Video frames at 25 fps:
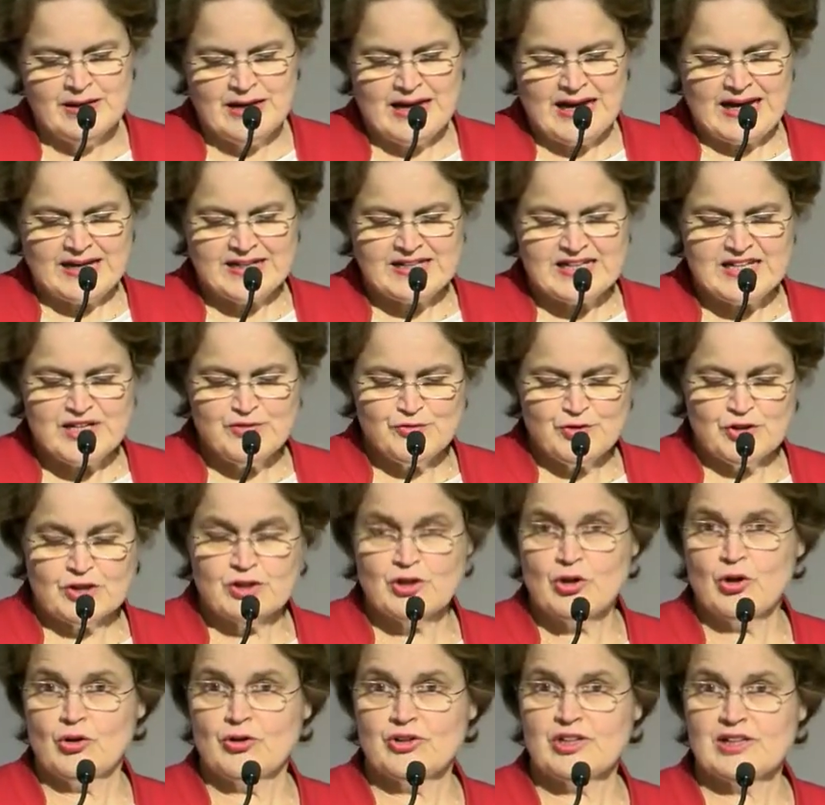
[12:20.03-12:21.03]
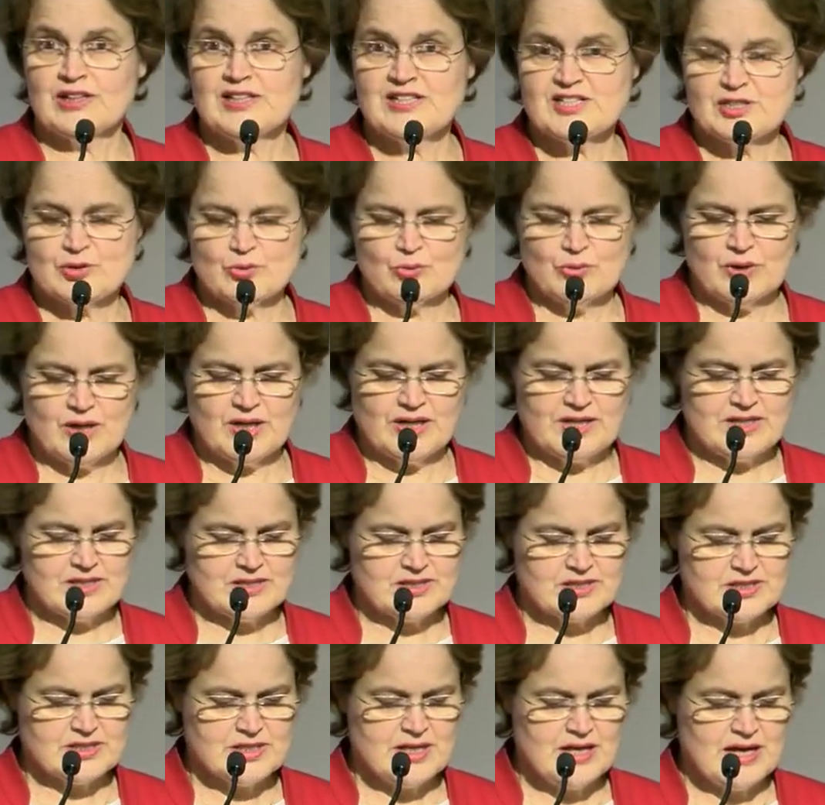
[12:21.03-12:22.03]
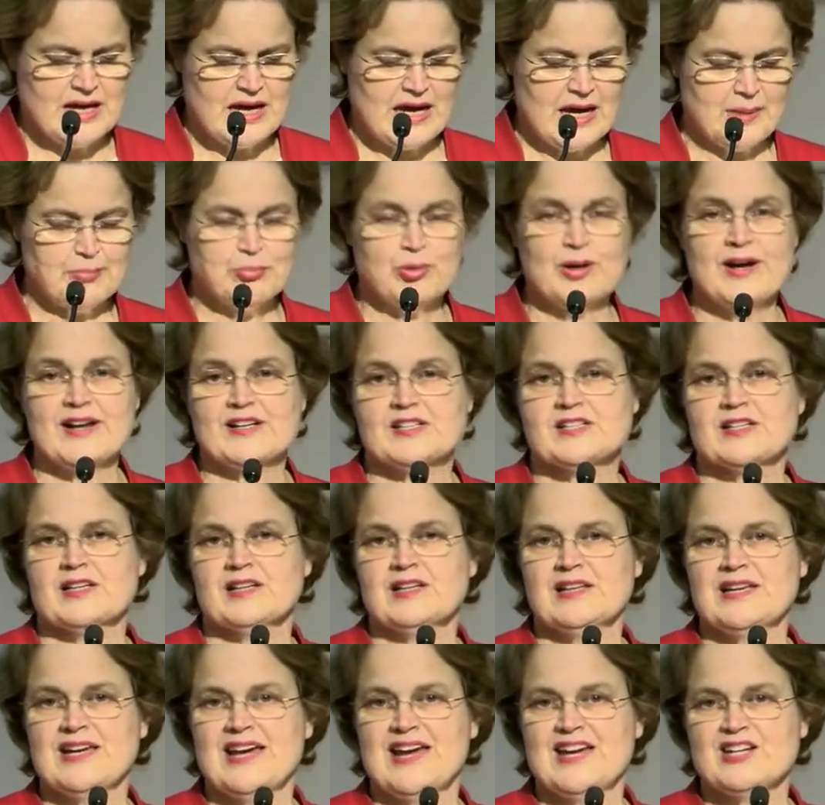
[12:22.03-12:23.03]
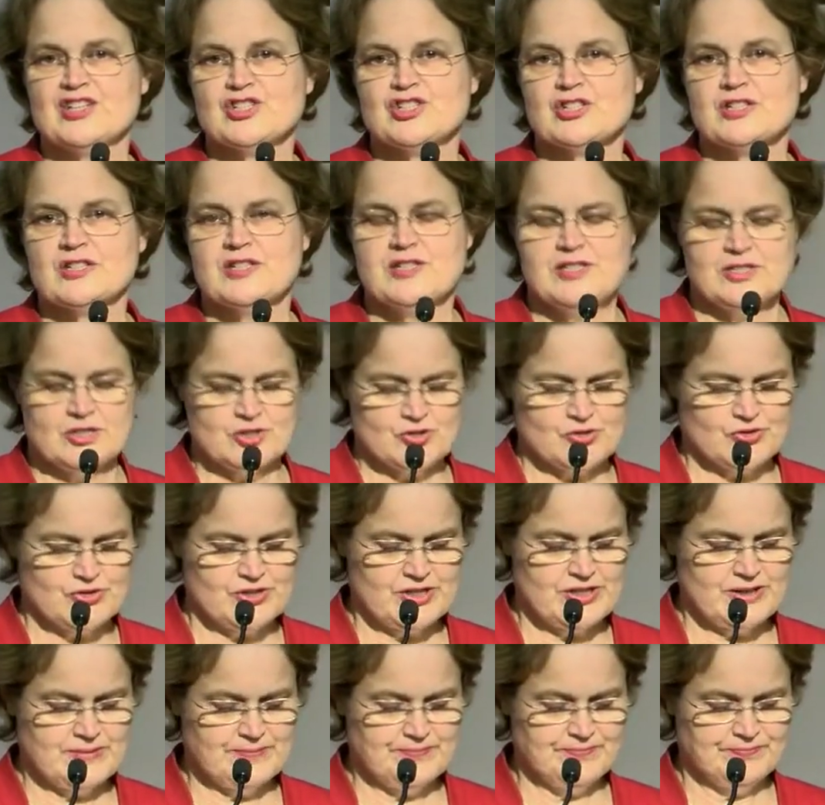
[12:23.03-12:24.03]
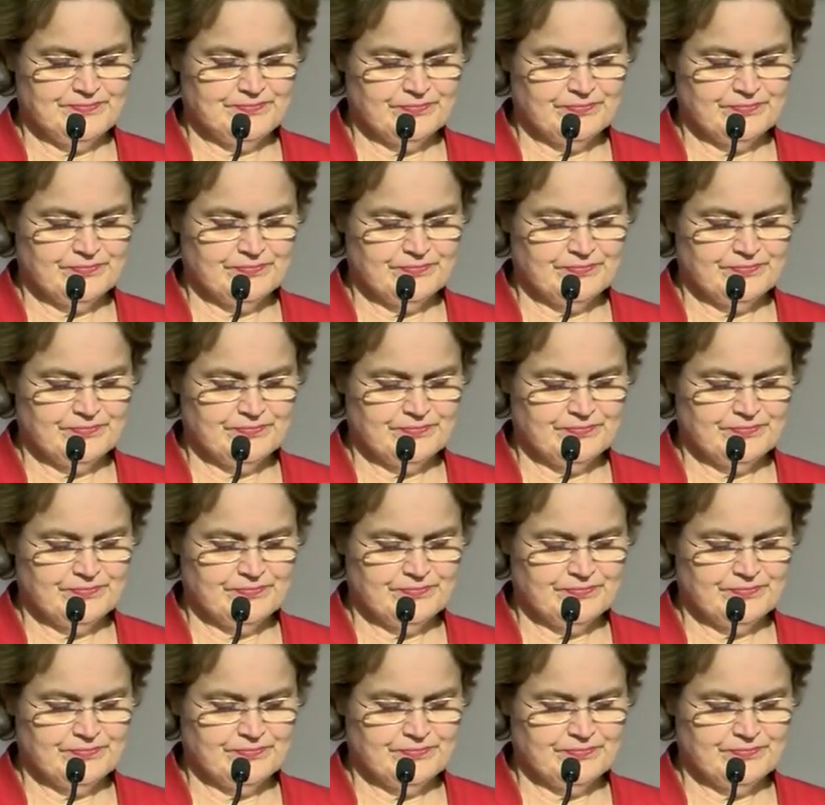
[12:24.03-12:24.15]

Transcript: and even Condoleezza Rice are practically ancient history.